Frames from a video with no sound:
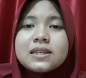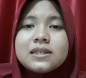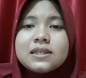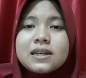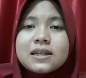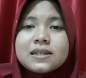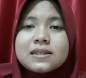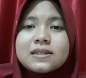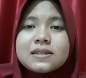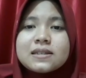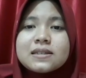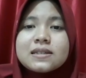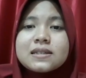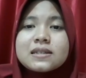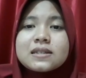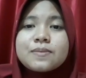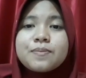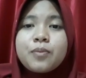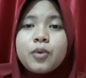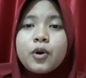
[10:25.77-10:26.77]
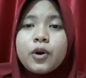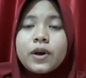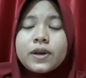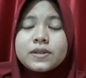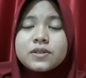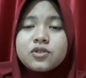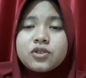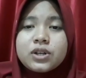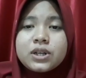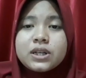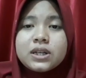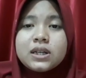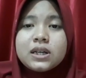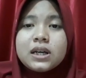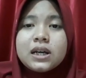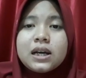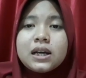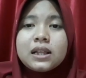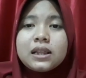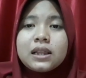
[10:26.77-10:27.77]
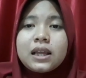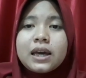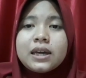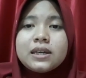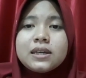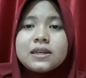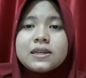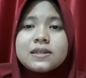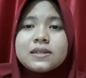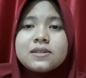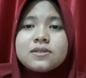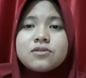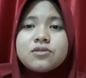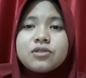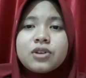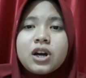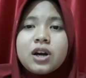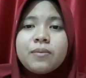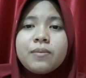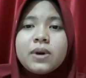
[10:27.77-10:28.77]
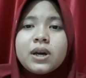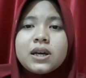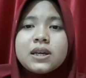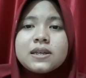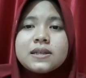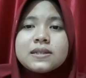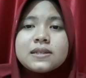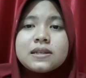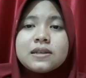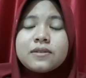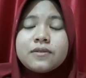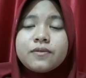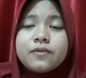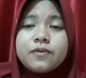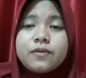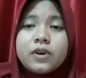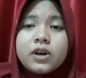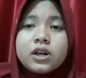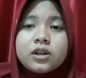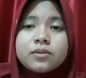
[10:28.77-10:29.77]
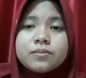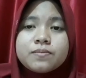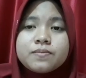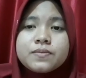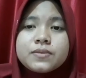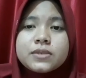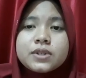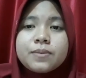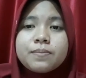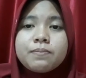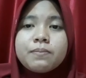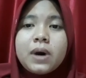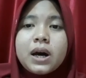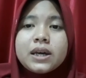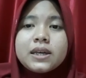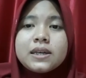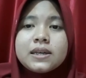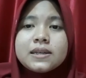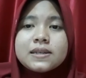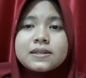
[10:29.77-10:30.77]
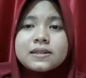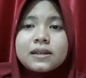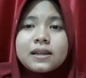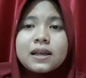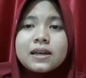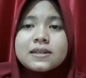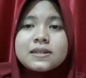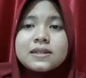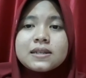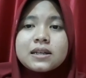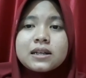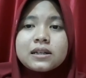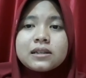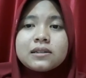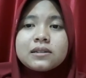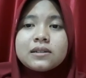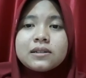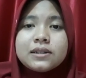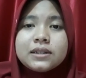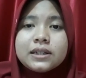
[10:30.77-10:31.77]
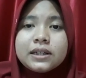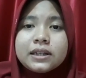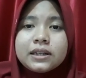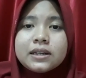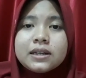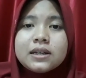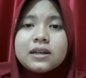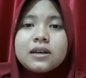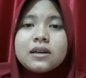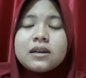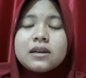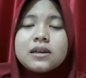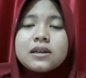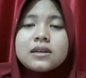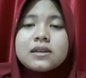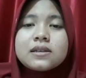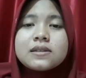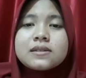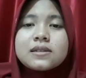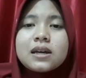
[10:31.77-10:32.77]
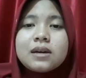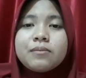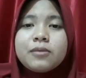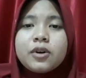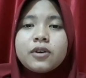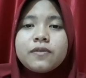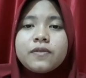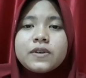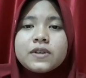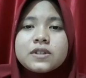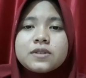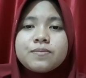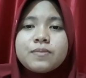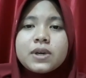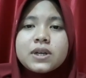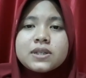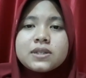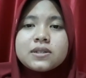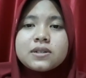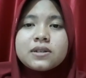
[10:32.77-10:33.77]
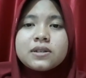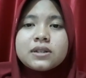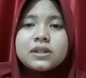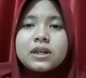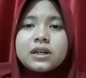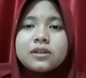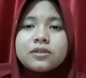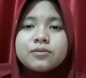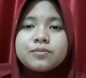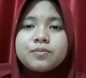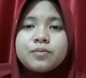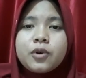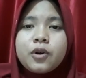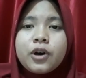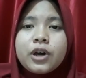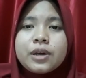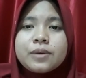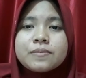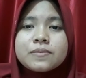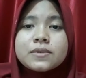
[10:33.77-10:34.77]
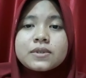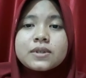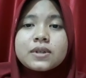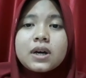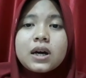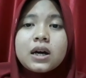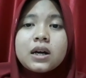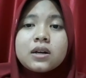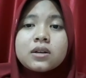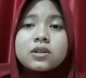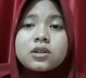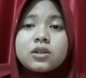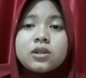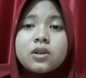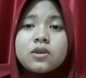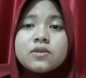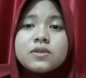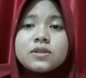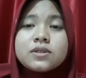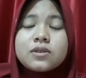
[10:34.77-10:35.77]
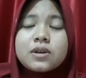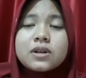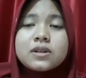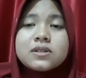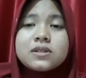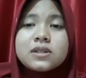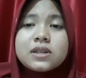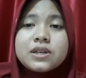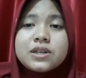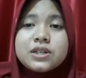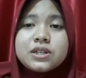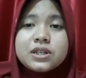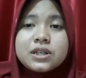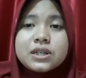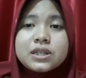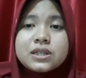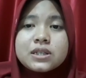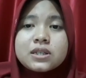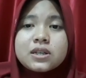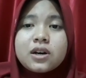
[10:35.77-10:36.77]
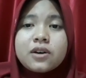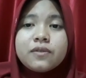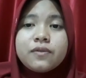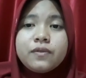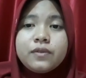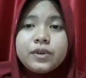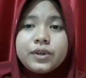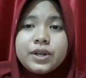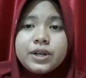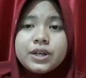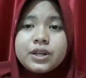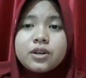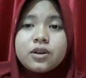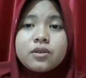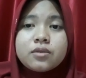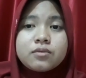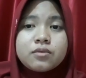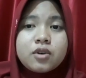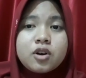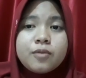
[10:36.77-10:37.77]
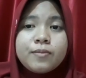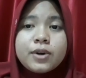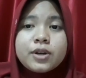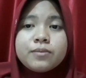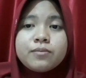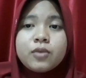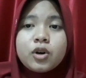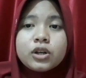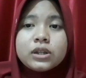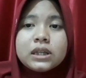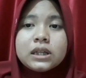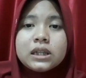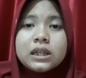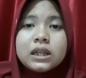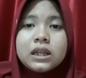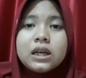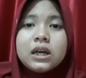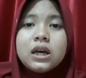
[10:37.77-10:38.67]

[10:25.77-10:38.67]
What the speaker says: Johnson's poetry, like his drama, is informed by his classical learning. Some of his better-known poems are close translations of Greek or Roman model.